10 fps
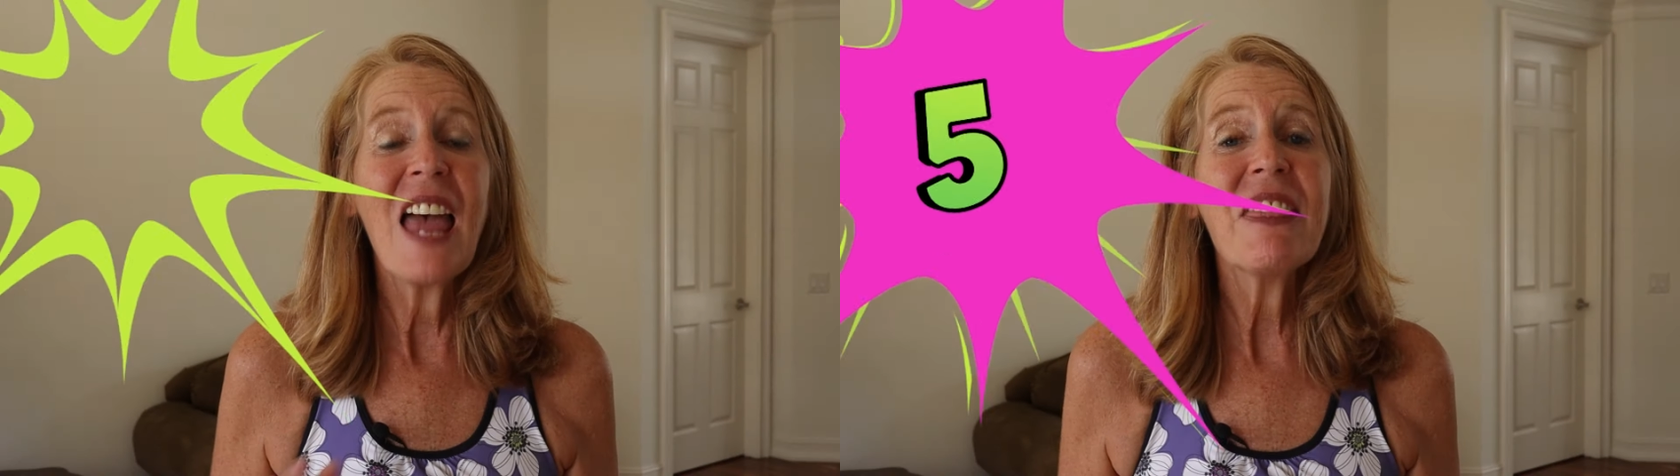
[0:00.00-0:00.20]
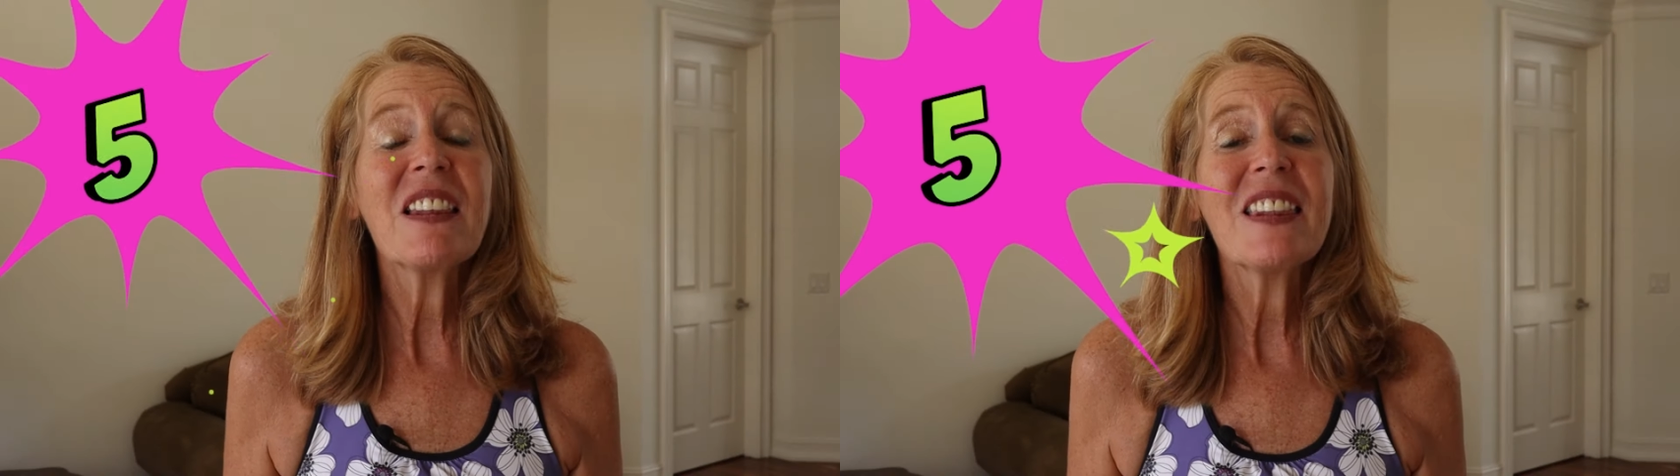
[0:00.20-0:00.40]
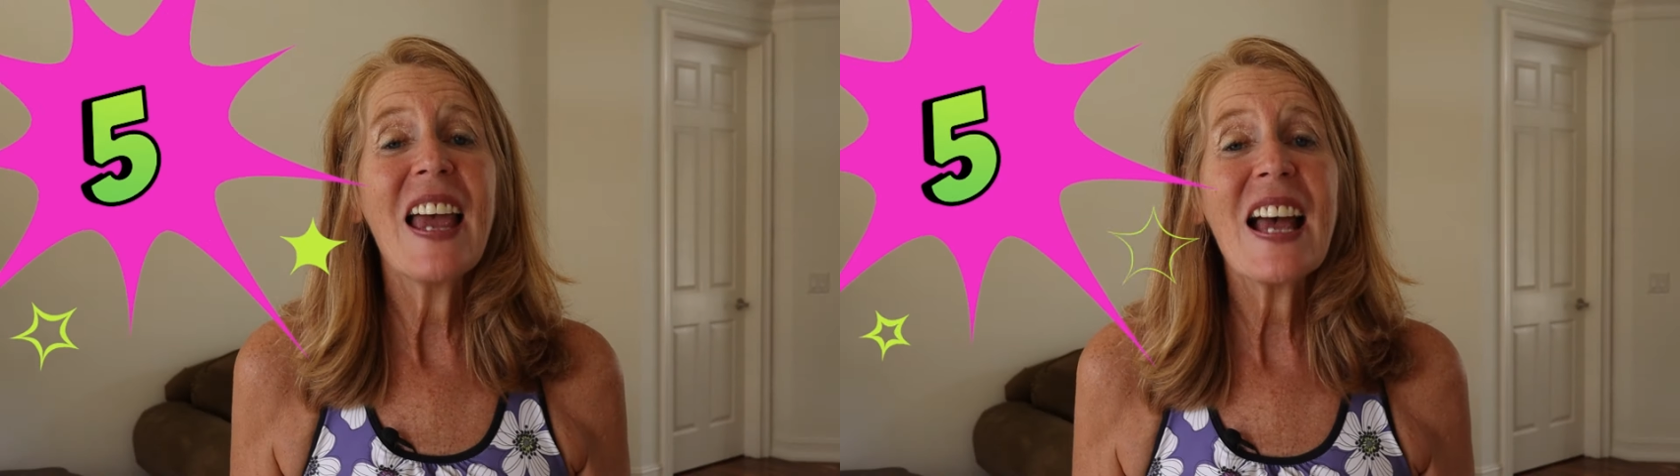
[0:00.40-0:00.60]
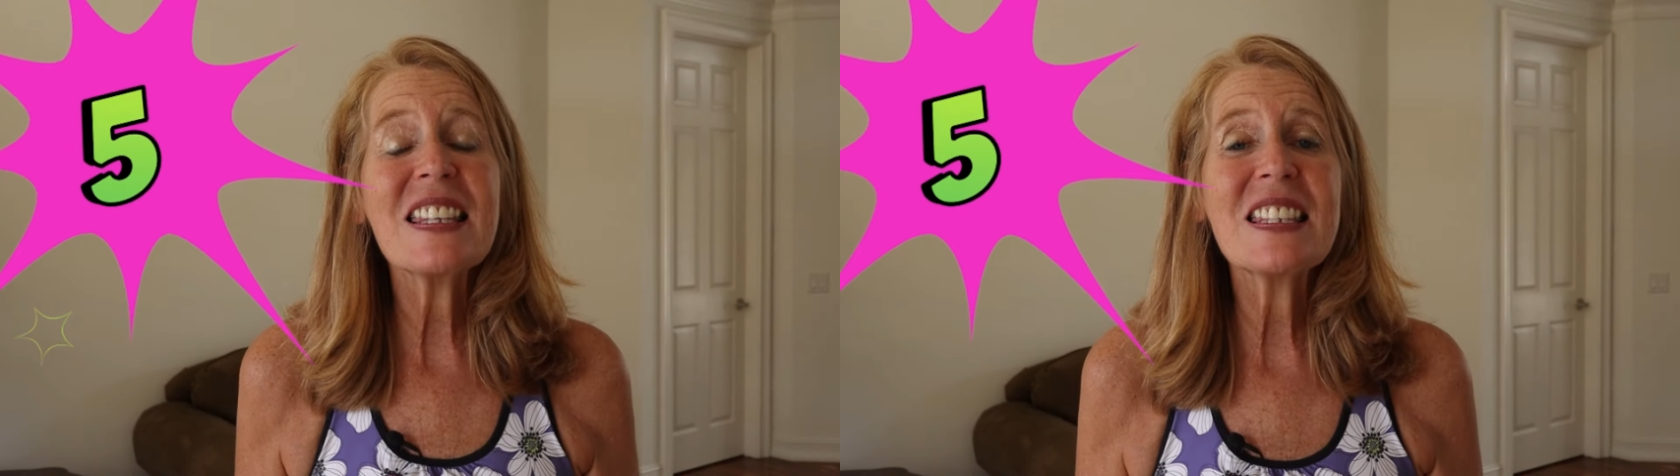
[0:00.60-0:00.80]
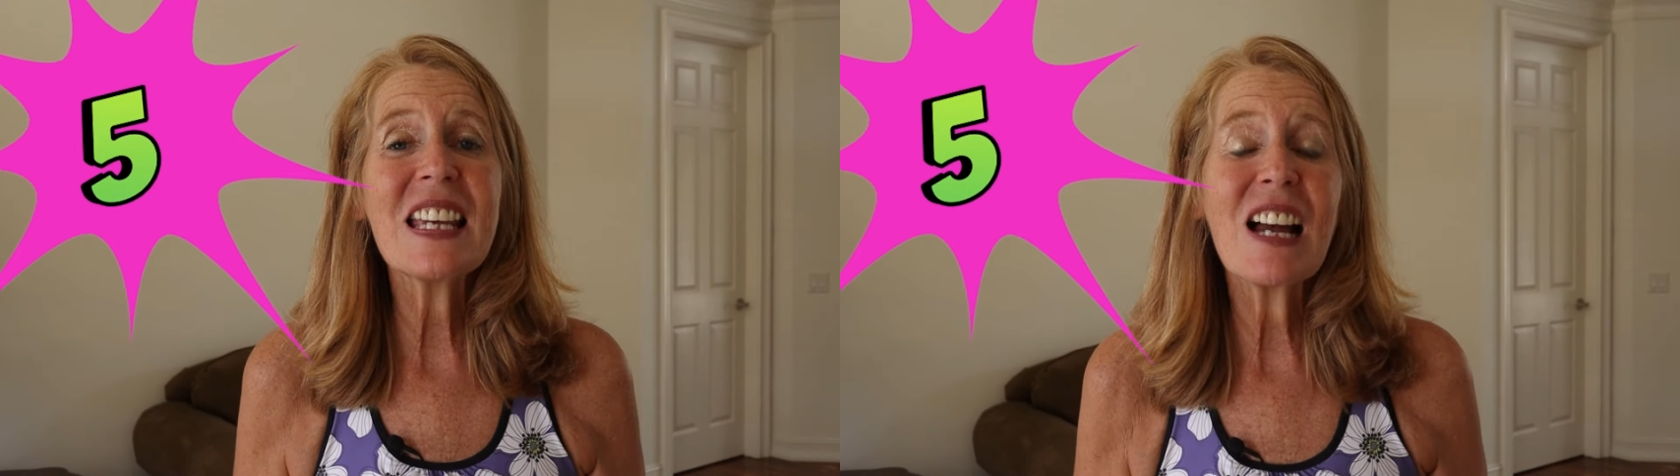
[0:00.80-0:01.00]
And the
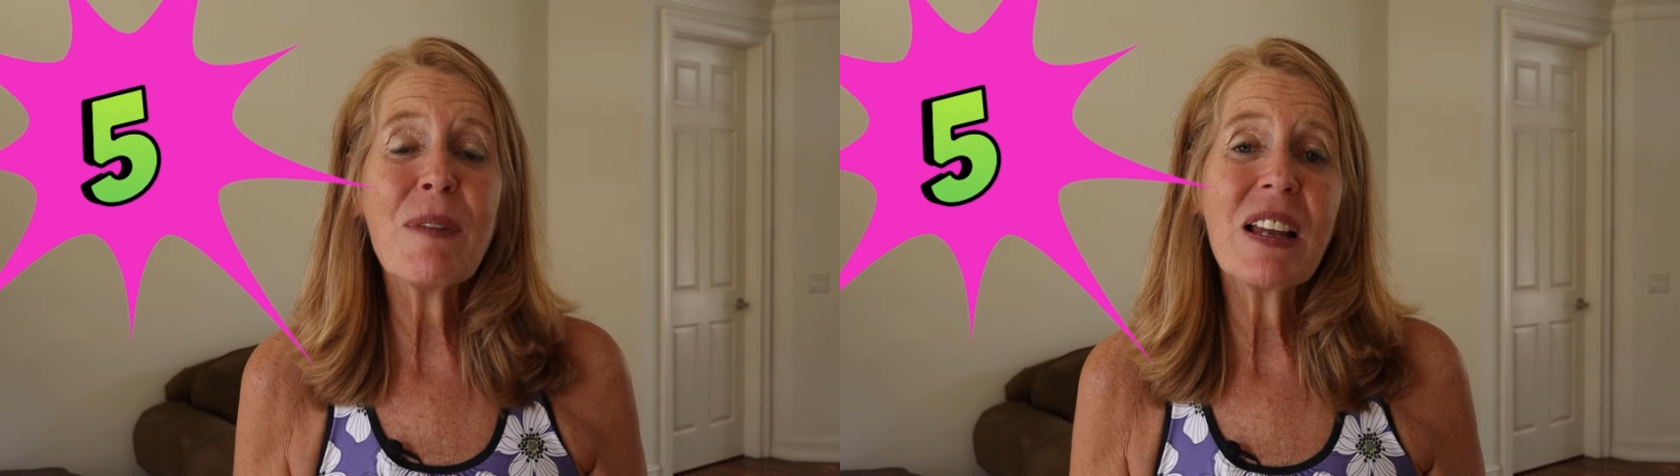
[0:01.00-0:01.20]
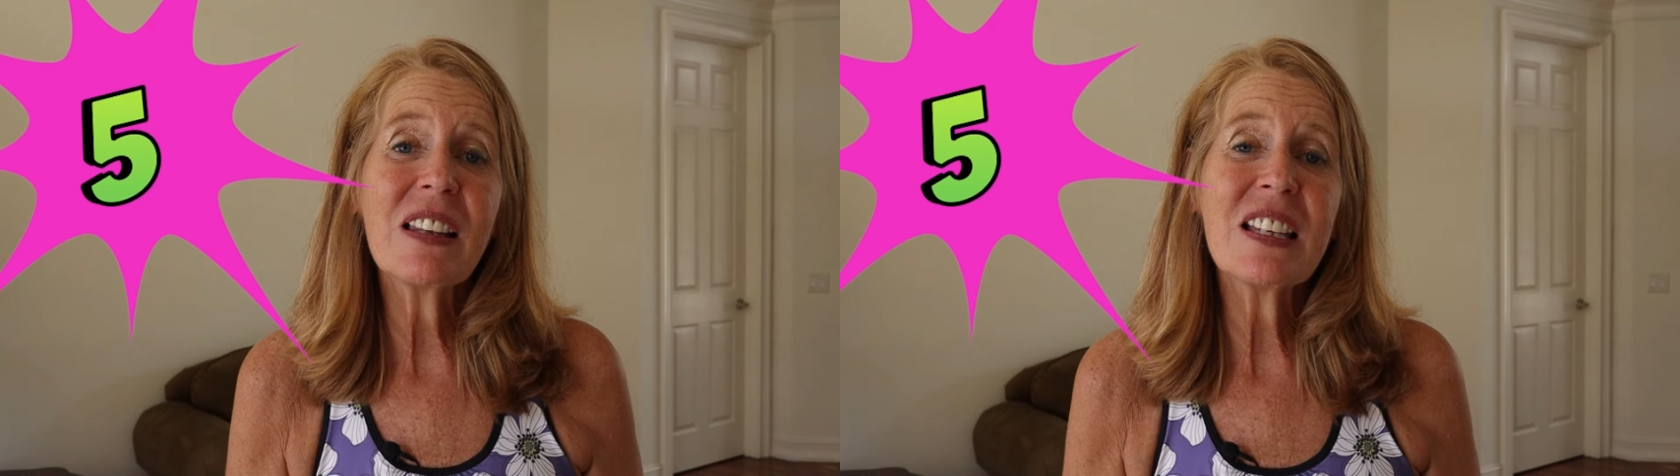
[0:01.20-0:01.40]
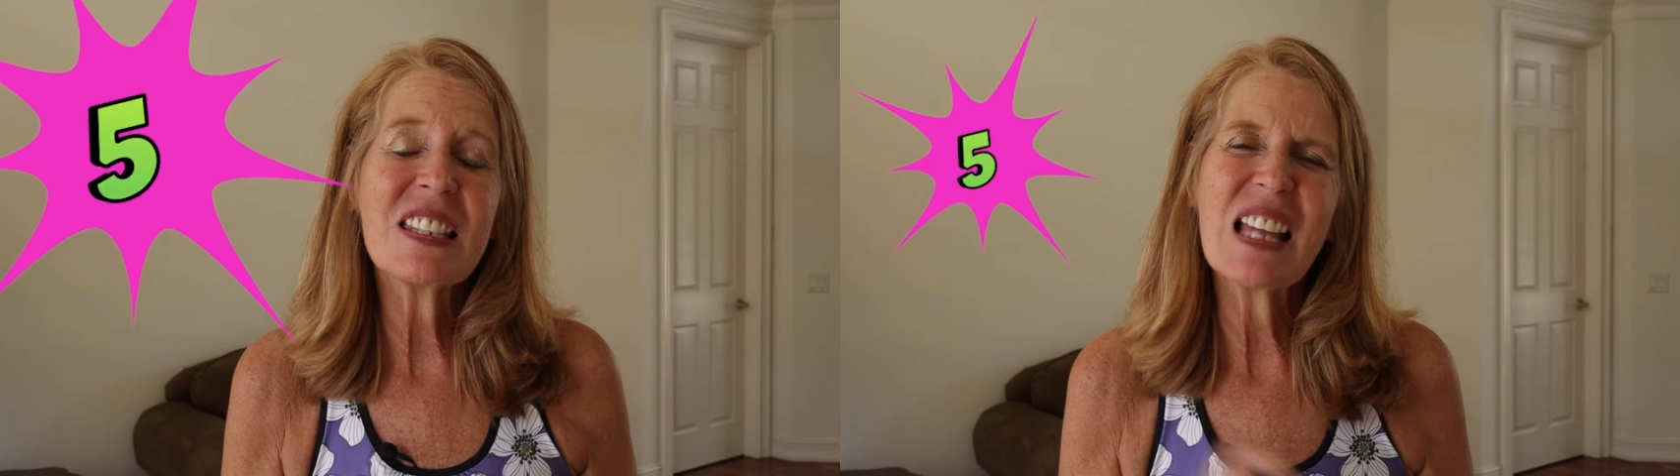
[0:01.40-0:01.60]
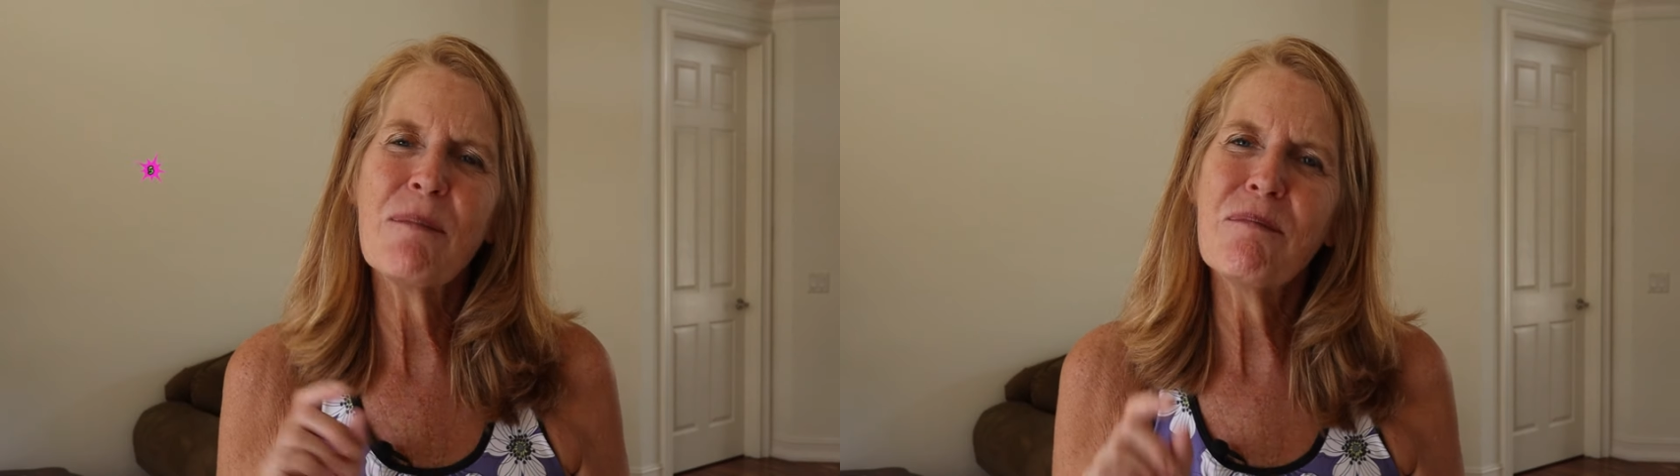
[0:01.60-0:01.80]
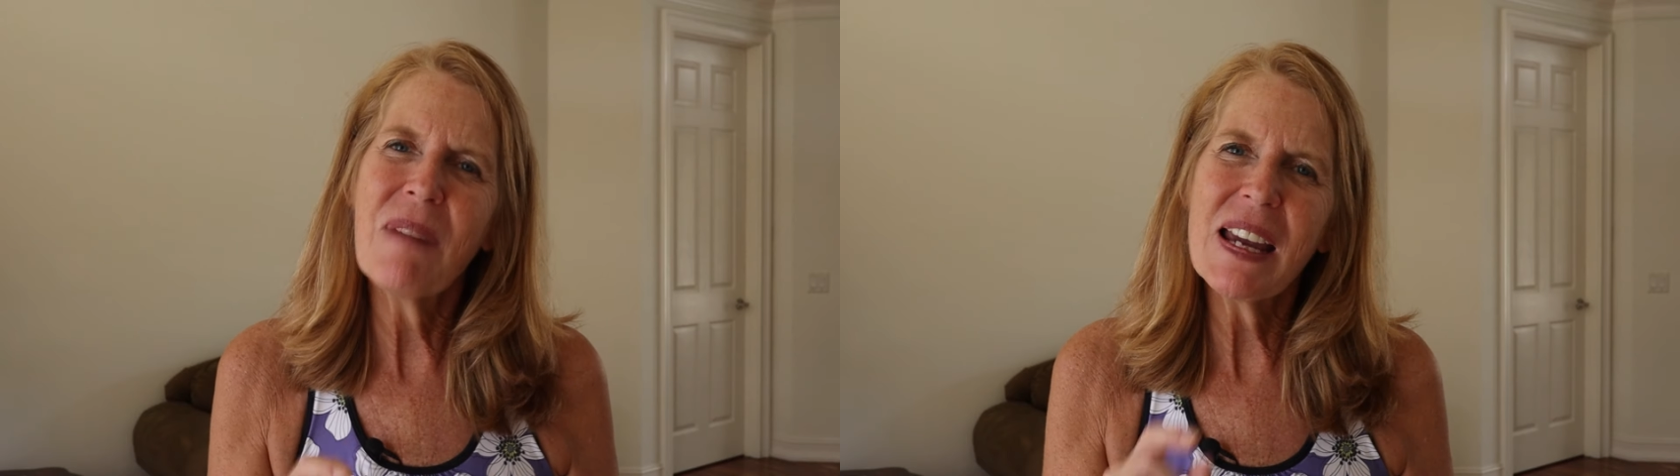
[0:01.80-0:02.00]
last thing on my list
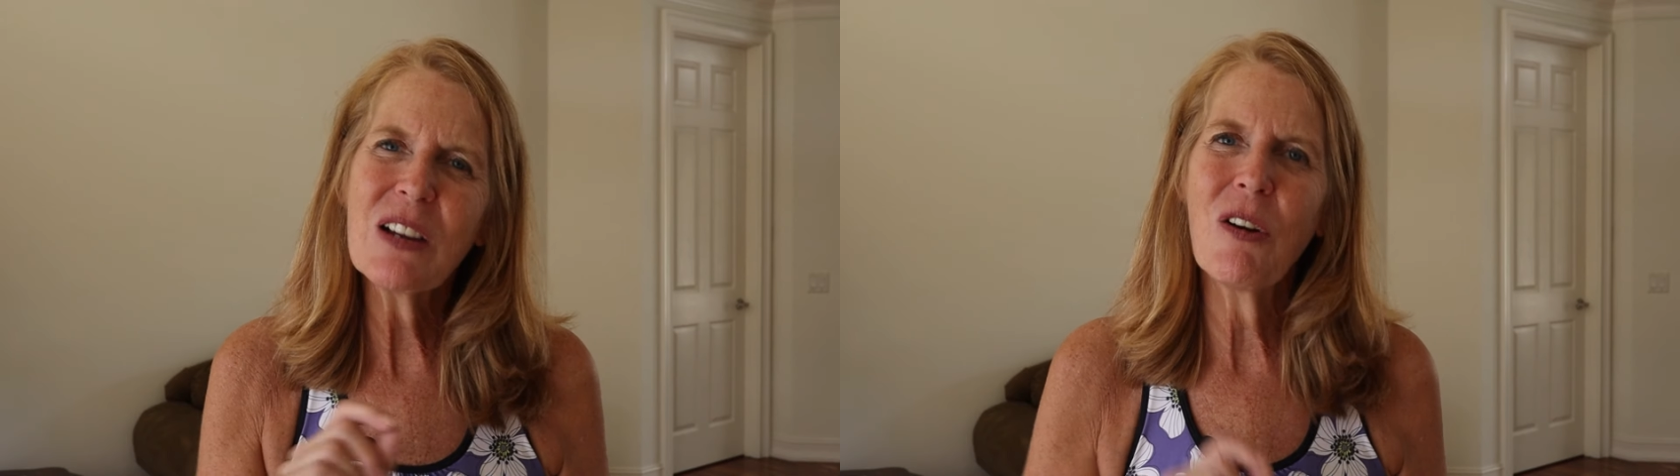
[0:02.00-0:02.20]
that might